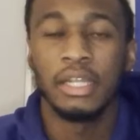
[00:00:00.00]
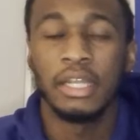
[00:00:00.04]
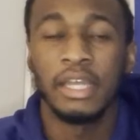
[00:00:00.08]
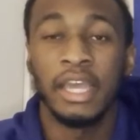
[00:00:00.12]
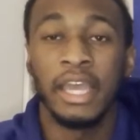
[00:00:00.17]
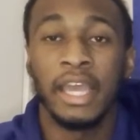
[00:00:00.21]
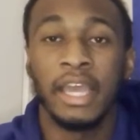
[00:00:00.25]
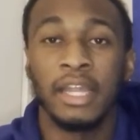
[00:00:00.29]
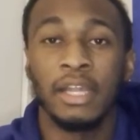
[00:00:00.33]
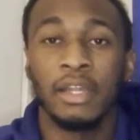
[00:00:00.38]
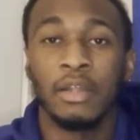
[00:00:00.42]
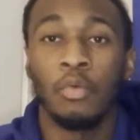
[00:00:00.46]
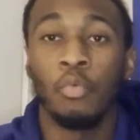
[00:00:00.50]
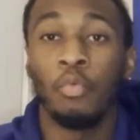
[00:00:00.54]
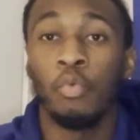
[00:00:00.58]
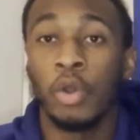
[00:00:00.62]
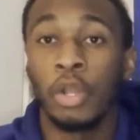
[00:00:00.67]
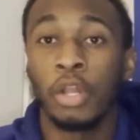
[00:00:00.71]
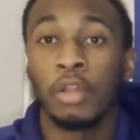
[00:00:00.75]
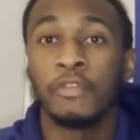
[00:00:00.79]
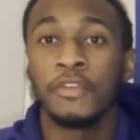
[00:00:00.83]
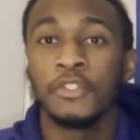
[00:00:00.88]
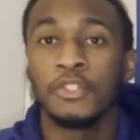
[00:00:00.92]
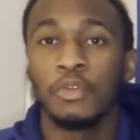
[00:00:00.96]
had
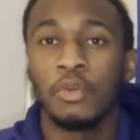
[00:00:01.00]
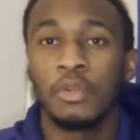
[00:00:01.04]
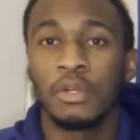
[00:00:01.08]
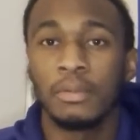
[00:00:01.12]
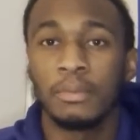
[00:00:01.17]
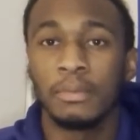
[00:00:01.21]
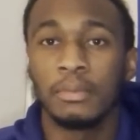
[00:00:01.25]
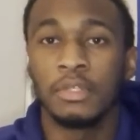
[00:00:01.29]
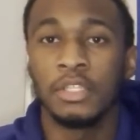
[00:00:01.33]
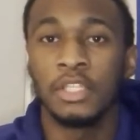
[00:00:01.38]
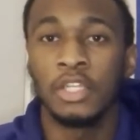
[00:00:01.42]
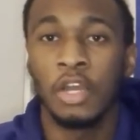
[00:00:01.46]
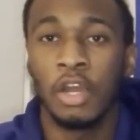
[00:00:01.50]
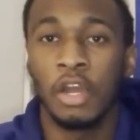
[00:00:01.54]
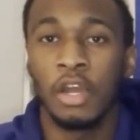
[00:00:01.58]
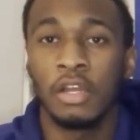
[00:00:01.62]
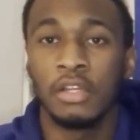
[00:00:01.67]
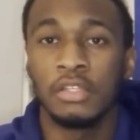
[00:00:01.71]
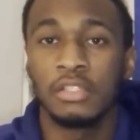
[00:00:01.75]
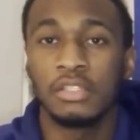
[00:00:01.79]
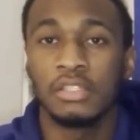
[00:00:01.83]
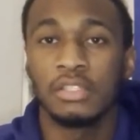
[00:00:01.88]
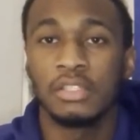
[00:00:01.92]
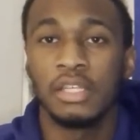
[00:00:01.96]
well over 200
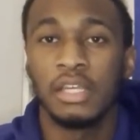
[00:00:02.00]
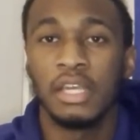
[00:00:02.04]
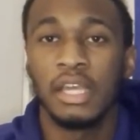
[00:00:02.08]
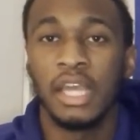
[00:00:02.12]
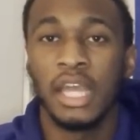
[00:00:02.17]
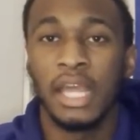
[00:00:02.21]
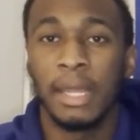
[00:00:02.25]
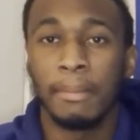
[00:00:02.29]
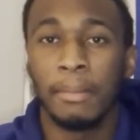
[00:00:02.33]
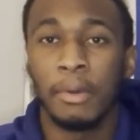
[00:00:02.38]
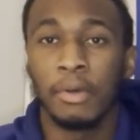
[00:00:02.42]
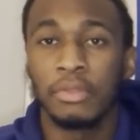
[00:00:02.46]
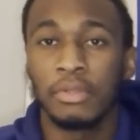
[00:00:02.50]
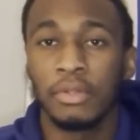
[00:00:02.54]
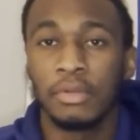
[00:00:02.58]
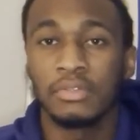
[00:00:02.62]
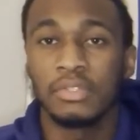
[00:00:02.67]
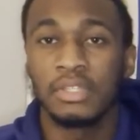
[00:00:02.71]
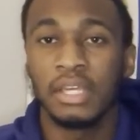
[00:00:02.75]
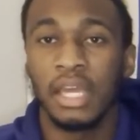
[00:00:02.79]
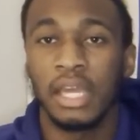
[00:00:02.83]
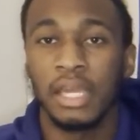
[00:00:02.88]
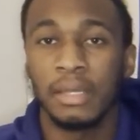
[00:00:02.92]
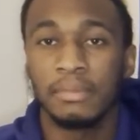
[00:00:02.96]
yards in both of those
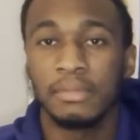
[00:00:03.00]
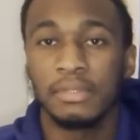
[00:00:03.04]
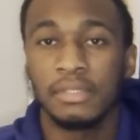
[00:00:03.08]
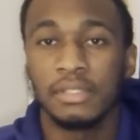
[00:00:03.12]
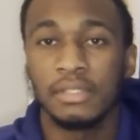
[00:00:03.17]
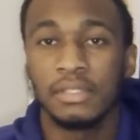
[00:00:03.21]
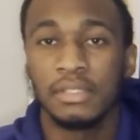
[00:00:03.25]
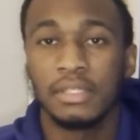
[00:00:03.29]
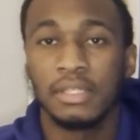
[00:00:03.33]
games.